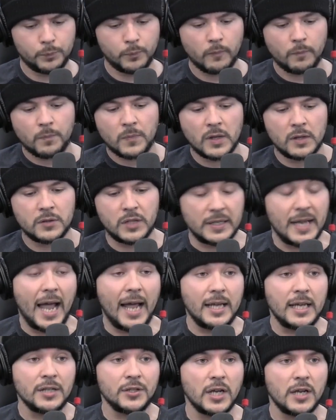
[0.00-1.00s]
Yep.
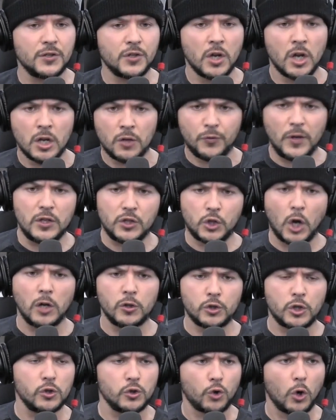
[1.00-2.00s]
Today he says these
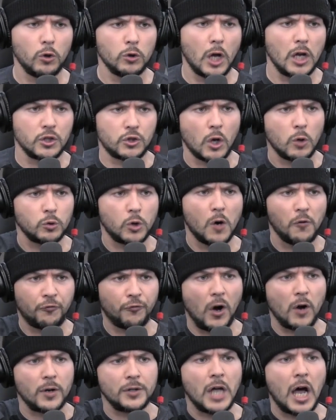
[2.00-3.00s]
gun control laws don't go
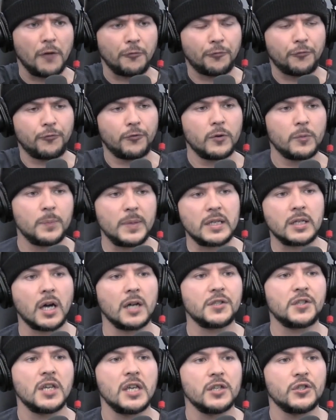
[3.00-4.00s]
far enough yeah. Yeah.
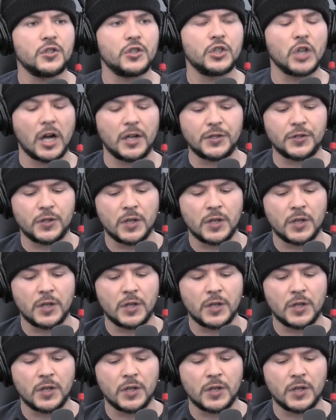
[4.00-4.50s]
because he's just